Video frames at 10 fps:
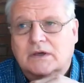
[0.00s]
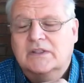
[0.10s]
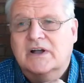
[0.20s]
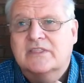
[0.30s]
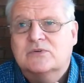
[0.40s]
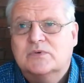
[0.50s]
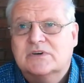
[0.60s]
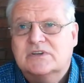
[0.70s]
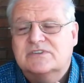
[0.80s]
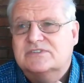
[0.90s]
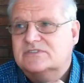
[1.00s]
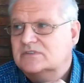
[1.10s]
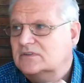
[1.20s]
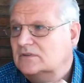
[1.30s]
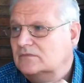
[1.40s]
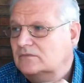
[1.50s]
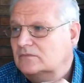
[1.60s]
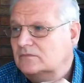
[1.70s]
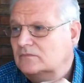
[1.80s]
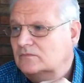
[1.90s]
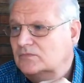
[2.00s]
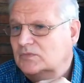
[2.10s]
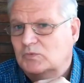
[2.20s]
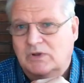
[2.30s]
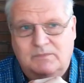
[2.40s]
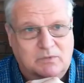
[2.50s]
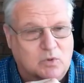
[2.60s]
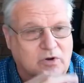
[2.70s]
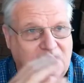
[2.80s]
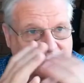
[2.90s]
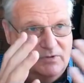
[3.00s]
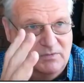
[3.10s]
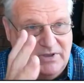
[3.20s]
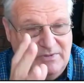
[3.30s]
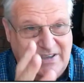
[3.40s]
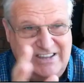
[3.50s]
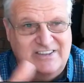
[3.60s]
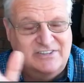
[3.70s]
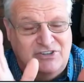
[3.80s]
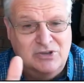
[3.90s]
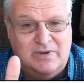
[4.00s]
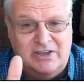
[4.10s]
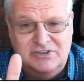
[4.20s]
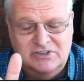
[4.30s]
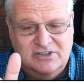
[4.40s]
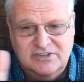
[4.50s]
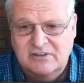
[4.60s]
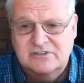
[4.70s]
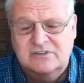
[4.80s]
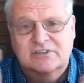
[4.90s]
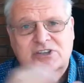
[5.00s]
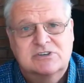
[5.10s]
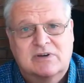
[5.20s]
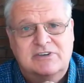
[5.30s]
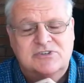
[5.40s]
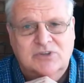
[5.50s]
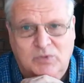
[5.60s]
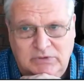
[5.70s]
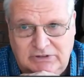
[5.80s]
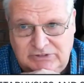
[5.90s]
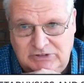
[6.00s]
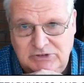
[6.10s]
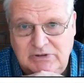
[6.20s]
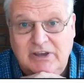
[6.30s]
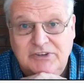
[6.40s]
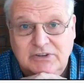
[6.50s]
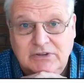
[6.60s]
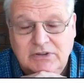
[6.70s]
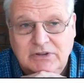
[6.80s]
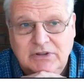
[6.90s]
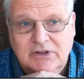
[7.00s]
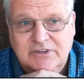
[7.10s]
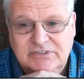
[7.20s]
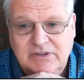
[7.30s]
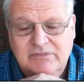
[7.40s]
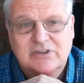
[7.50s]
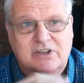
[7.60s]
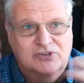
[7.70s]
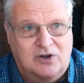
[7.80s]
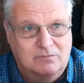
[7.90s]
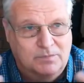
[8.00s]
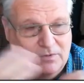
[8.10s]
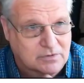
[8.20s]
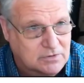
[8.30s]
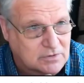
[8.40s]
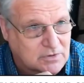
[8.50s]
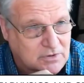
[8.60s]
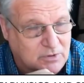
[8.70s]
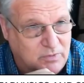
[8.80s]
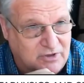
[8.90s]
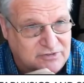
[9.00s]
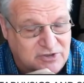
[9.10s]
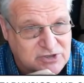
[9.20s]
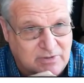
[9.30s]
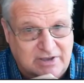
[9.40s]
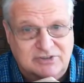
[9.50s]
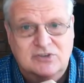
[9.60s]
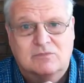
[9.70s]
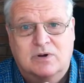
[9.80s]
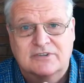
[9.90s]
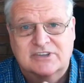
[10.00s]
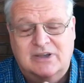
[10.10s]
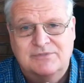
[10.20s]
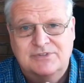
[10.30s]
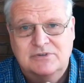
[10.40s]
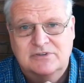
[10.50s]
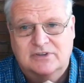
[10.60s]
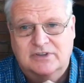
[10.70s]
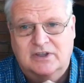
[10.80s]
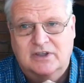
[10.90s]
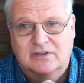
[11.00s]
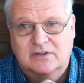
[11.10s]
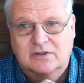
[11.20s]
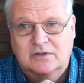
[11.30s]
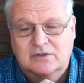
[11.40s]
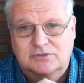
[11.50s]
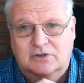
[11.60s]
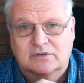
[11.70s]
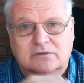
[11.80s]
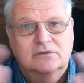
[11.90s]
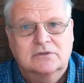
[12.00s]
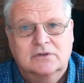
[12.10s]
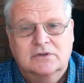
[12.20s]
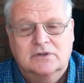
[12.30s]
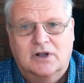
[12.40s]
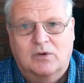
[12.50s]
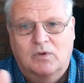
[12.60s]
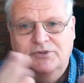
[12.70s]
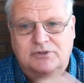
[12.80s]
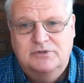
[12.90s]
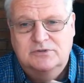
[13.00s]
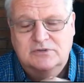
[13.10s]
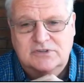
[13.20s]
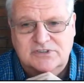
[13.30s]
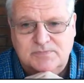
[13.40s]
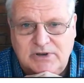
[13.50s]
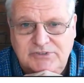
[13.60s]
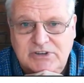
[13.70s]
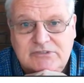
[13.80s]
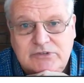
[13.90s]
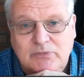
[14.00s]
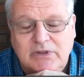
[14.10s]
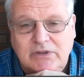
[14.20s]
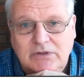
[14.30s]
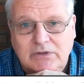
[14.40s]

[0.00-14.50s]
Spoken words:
In other words, we'll be in a situation, a social situation or work situation. Just give me an example. A work situation, your boss comes to you and says, "Hey, John, I want you to do this project for me."